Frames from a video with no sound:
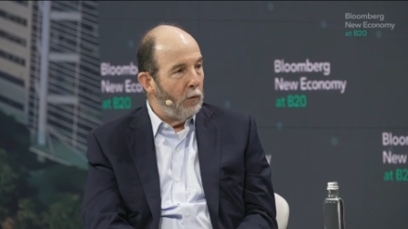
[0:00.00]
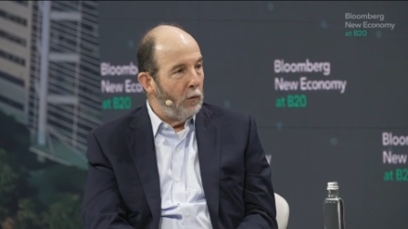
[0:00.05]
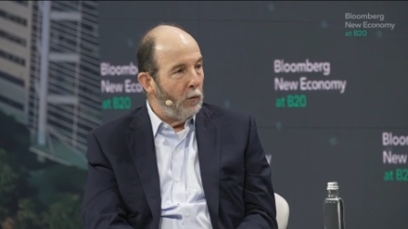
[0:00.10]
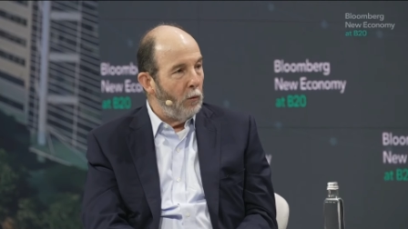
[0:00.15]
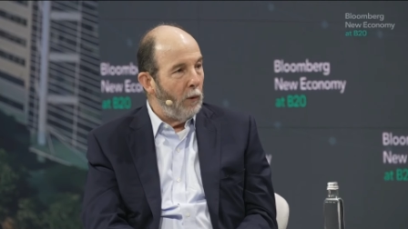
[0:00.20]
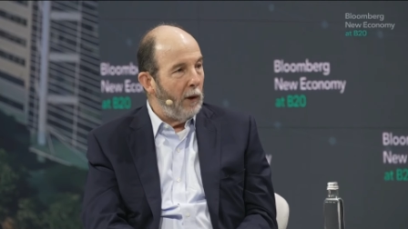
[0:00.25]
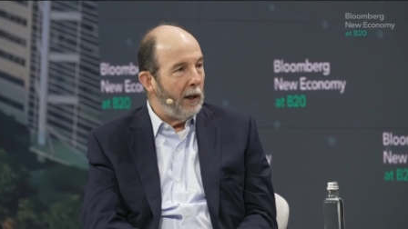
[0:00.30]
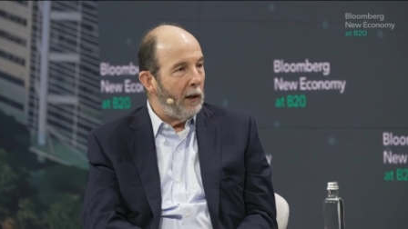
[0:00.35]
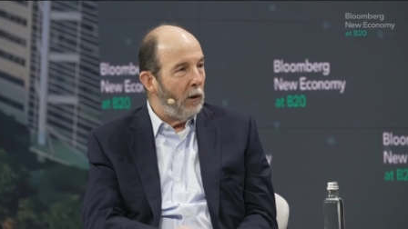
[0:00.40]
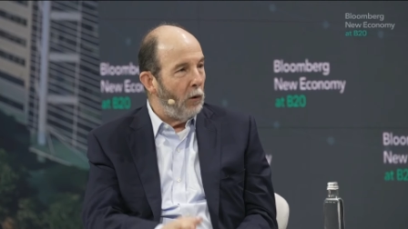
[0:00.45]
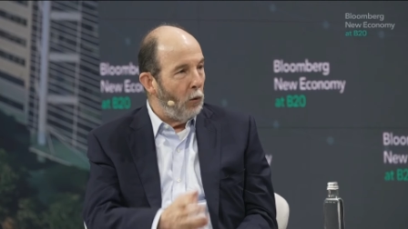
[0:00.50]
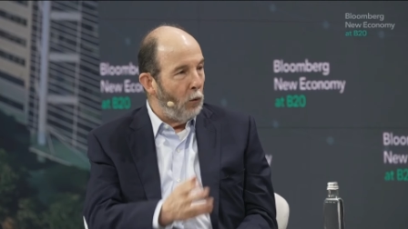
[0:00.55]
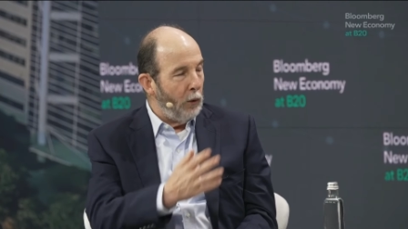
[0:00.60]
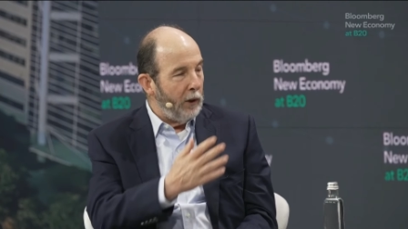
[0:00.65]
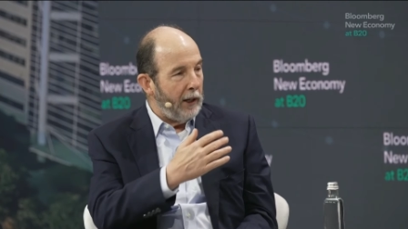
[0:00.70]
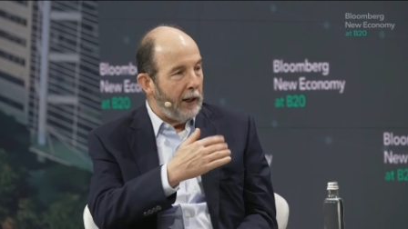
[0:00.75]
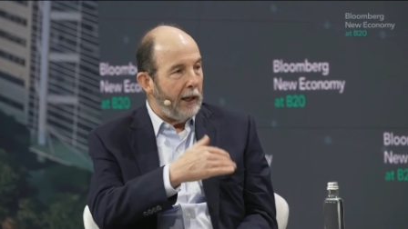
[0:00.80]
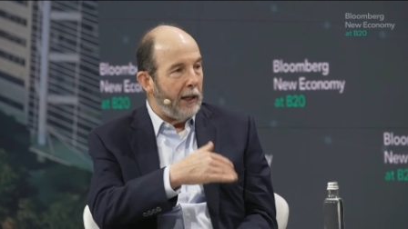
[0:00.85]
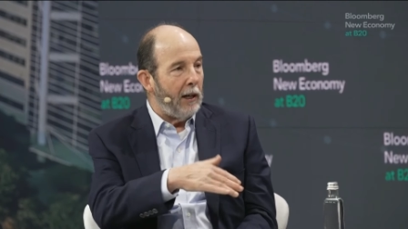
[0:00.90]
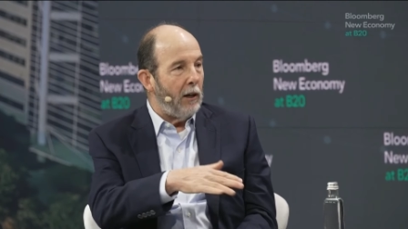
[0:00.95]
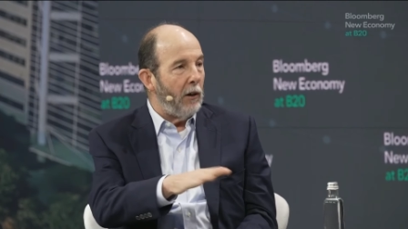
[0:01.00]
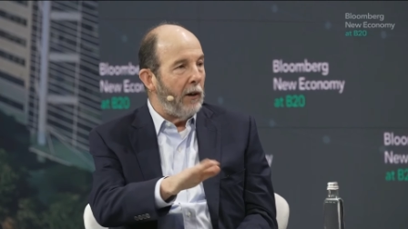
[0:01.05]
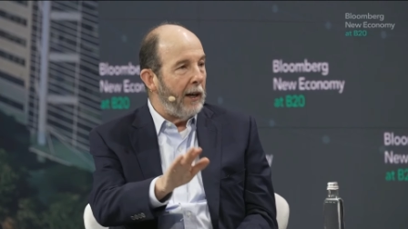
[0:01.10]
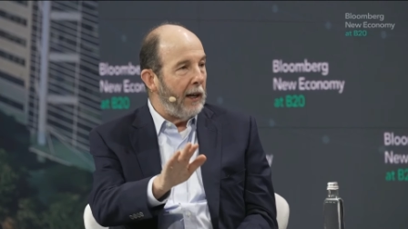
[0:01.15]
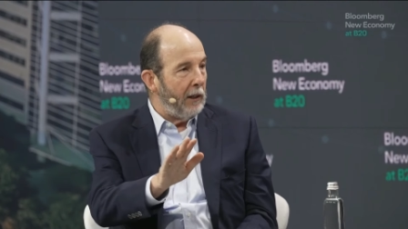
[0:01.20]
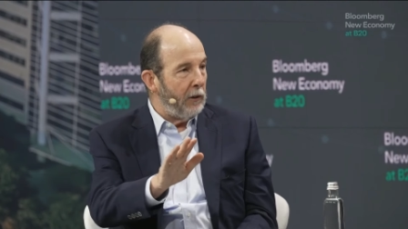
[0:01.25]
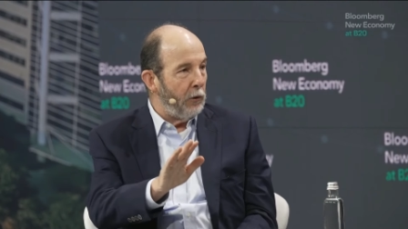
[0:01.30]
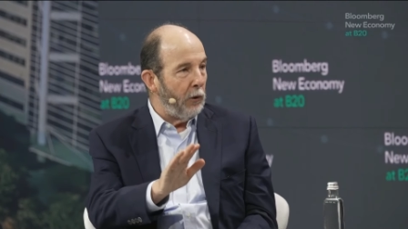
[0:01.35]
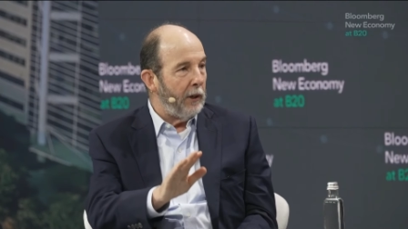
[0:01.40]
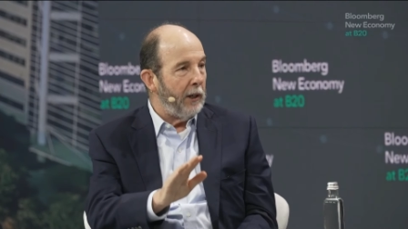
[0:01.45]
while we get our
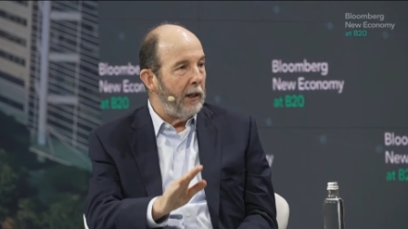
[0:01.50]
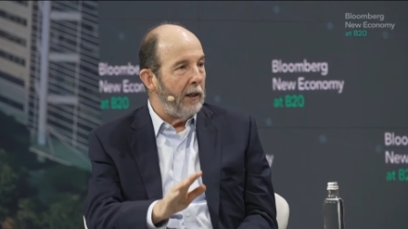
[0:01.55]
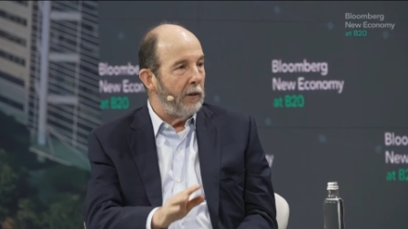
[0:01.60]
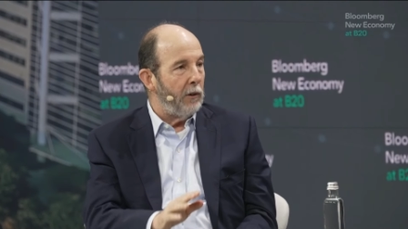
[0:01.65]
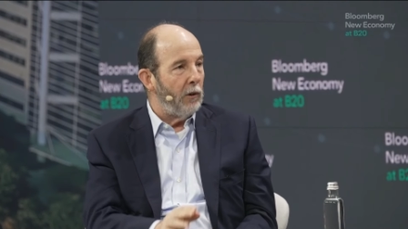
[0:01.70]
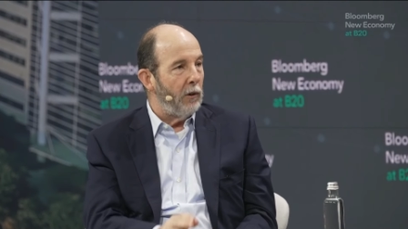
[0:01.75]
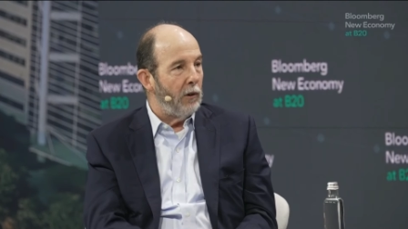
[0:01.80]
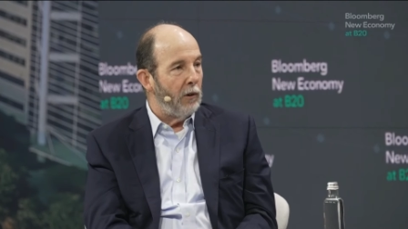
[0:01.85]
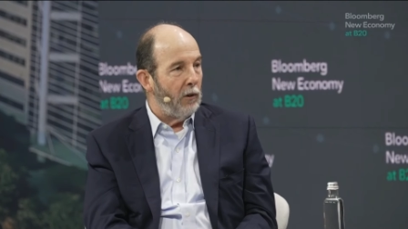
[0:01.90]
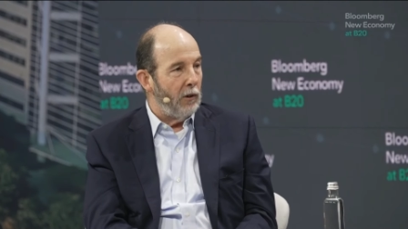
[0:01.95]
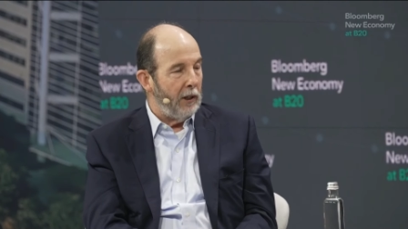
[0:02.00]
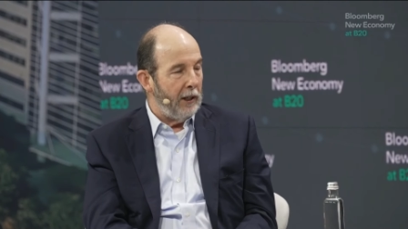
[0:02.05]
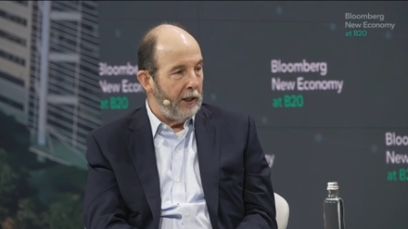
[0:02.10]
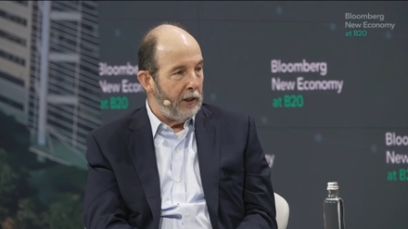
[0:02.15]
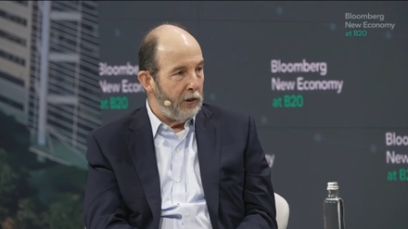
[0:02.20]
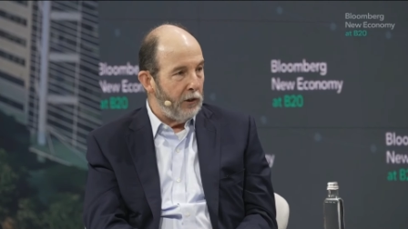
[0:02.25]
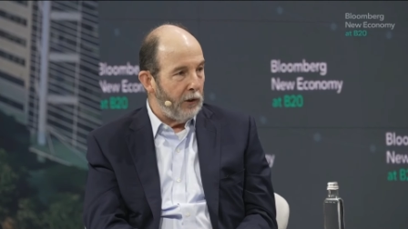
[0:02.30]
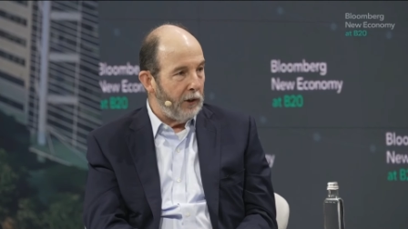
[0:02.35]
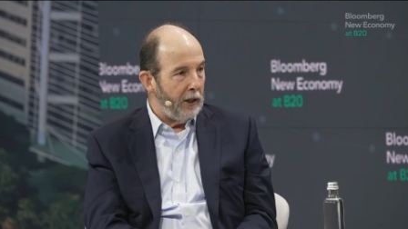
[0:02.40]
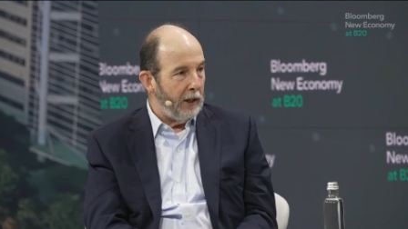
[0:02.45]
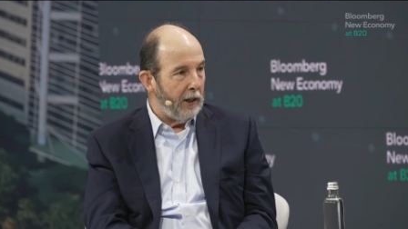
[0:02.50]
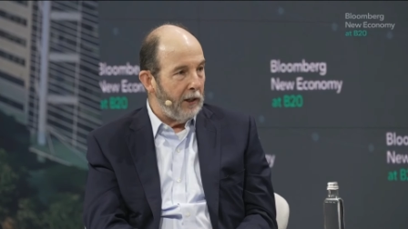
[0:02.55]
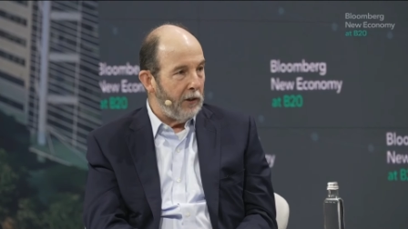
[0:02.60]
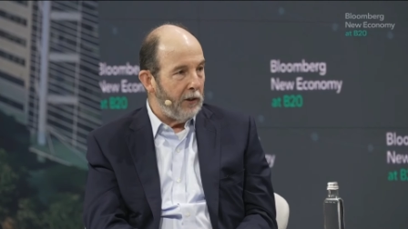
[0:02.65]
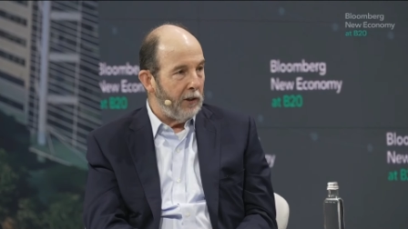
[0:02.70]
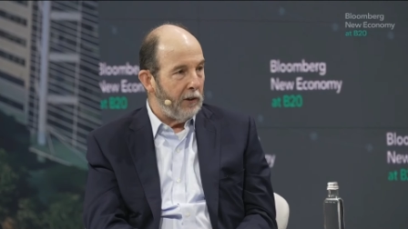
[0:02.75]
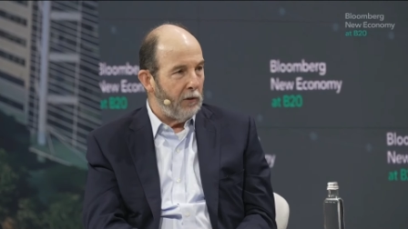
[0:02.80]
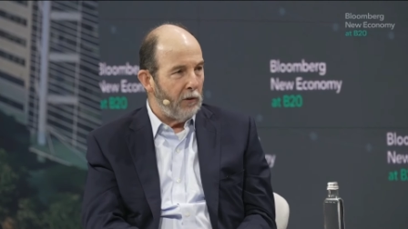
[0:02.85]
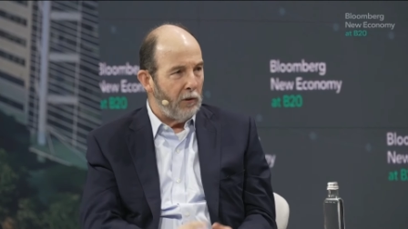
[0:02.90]
act together on education.